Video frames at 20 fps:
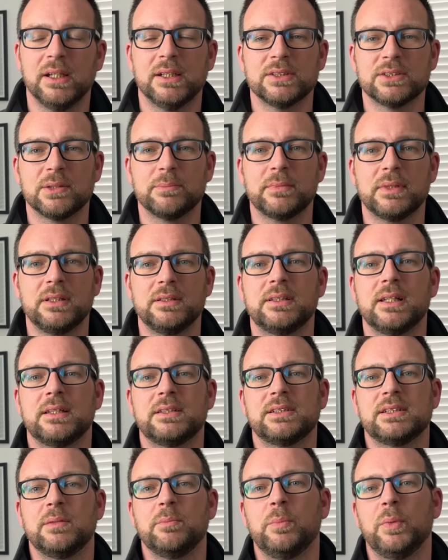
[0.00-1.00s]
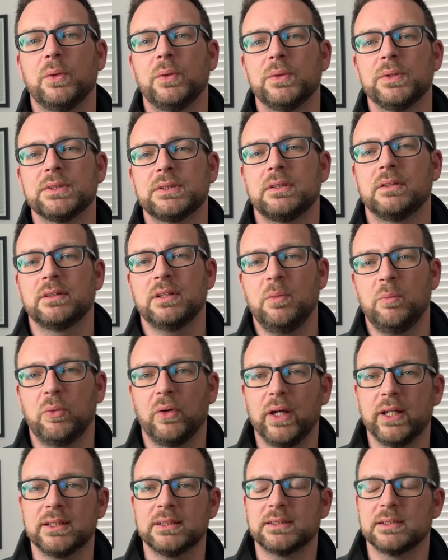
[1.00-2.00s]
something dead simple that's not going to
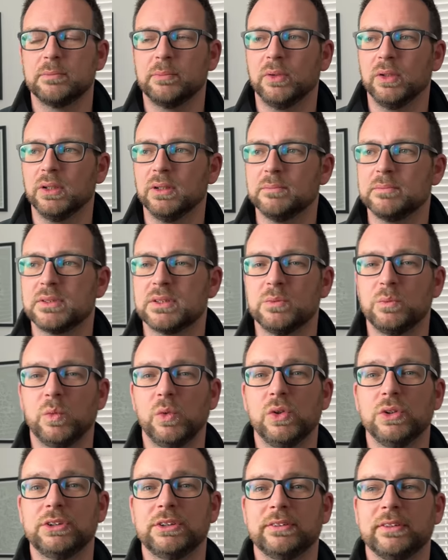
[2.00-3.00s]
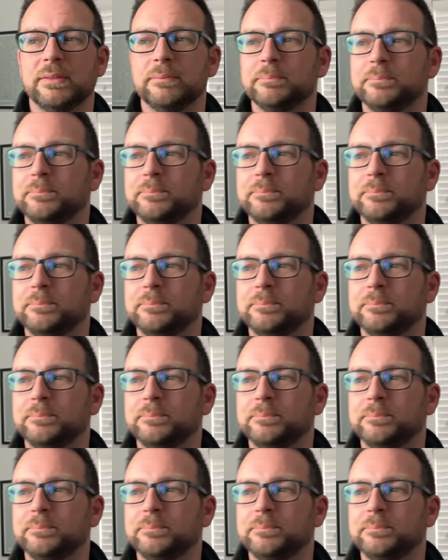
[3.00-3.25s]
break to boil up some water on.